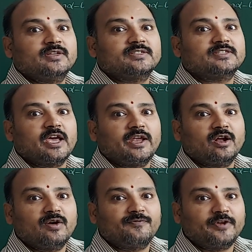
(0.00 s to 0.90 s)
Sine
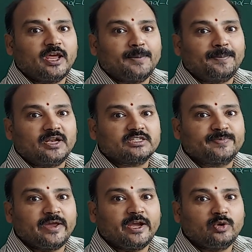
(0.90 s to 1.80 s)
of a plus
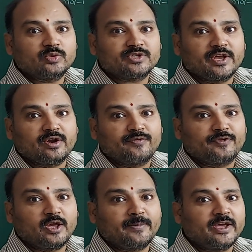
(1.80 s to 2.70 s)
b into sine of
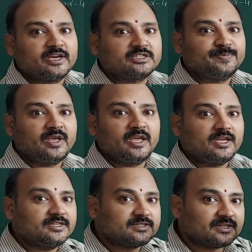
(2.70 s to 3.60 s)
a minus
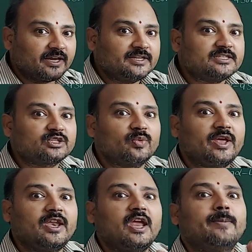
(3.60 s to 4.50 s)
b is sine
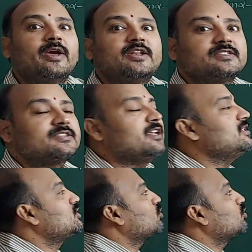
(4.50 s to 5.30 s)
square a minus sine